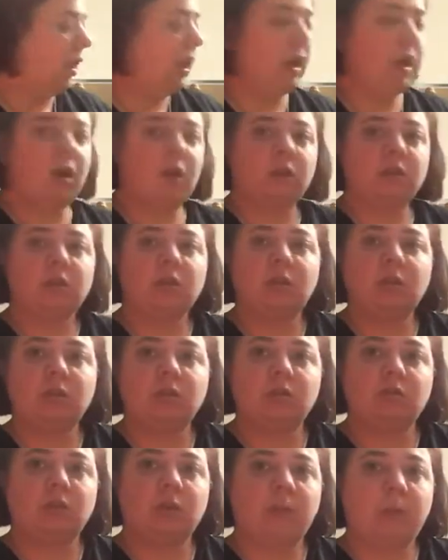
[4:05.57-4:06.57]
I also
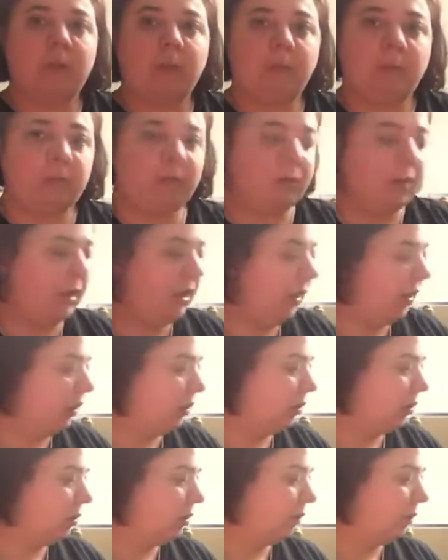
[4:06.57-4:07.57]
used red pepper
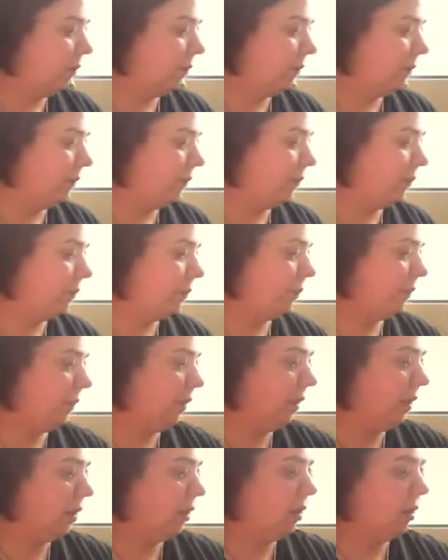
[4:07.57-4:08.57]
flakes
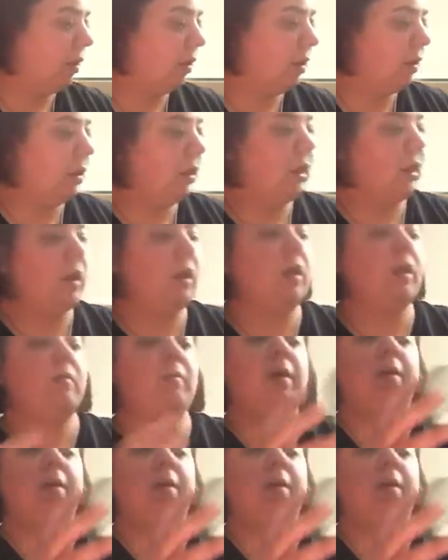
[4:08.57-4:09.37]
and